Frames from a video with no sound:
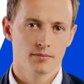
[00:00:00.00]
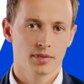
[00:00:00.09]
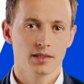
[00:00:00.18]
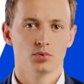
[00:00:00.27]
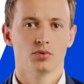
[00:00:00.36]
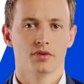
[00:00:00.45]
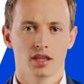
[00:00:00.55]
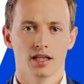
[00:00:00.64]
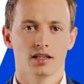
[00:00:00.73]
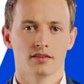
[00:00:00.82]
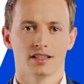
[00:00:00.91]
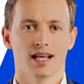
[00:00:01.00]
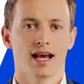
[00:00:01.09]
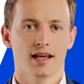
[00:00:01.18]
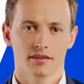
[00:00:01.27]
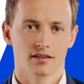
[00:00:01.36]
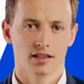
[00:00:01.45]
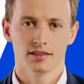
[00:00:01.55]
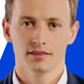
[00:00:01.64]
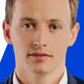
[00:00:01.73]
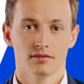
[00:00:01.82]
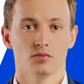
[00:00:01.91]
people will think of an athlete
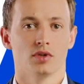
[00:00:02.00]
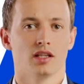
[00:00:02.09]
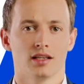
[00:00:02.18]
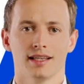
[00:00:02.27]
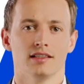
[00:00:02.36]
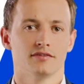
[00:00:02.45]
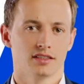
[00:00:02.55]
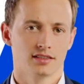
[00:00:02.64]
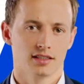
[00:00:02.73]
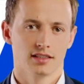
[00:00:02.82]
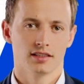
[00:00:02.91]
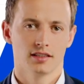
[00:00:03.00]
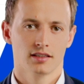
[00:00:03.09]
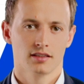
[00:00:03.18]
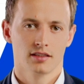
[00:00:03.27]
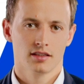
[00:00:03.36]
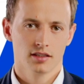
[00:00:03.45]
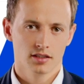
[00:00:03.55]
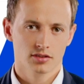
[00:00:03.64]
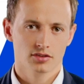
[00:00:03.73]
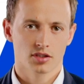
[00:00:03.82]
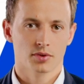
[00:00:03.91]
with a lean physique,
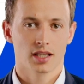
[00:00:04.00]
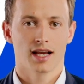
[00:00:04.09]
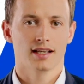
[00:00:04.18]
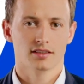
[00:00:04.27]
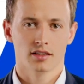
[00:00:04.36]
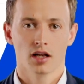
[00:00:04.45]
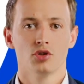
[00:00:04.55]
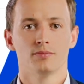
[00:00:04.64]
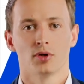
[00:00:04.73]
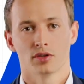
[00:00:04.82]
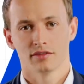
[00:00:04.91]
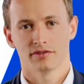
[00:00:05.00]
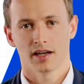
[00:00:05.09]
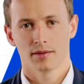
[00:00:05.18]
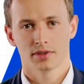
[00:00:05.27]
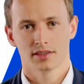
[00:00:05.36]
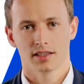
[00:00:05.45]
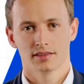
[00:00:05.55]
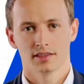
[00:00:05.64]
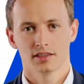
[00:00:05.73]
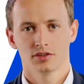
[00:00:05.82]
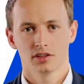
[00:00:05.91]
someone that has a low body fat
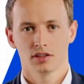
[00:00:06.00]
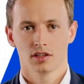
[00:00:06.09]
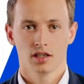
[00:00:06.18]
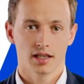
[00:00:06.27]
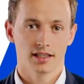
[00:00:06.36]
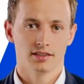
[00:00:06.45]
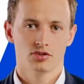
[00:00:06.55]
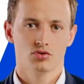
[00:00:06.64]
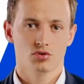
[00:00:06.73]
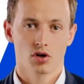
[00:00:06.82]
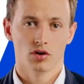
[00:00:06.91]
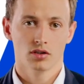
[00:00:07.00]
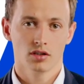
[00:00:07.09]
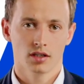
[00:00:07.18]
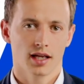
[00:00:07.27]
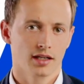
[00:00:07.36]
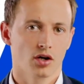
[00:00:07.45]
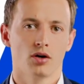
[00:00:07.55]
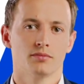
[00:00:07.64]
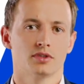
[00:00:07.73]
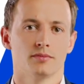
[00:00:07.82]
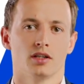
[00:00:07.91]
percentage, is strong and
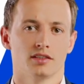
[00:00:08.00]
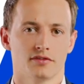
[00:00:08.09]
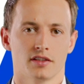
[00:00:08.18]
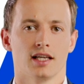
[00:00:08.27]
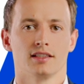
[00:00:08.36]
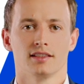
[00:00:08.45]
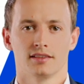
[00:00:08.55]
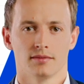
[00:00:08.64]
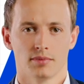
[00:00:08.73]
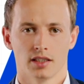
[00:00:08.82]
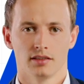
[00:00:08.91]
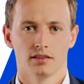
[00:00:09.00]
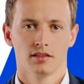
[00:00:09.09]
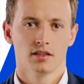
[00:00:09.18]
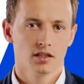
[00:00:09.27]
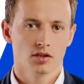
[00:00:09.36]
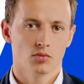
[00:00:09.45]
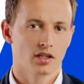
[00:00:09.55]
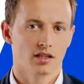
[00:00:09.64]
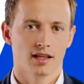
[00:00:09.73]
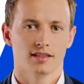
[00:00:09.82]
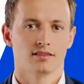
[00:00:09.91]
optimized for their discipline,
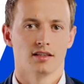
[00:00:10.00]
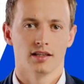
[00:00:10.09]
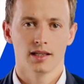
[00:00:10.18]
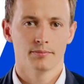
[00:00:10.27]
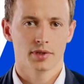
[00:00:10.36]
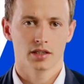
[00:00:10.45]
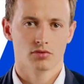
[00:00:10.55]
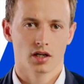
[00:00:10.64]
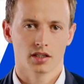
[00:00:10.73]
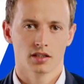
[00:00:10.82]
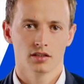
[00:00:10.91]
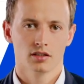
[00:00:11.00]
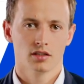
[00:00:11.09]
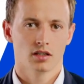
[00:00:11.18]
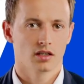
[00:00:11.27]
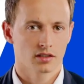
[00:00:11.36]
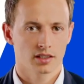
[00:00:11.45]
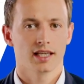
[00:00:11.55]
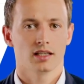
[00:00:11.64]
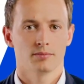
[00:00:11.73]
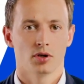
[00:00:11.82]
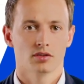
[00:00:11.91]
whether that's an Olympic runner,
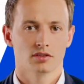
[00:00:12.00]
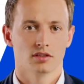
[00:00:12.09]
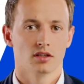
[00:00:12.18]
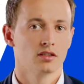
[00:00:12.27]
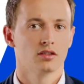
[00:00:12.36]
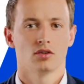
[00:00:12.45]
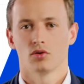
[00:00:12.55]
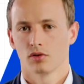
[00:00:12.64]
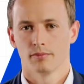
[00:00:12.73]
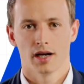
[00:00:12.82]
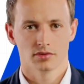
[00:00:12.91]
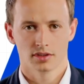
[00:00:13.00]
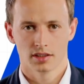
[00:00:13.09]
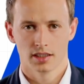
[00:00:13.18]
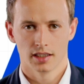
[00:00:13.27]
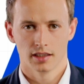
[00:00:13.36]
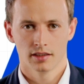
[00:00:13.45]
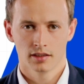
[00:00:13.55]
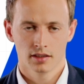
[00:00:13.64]
kickboxer, or a mountaineer.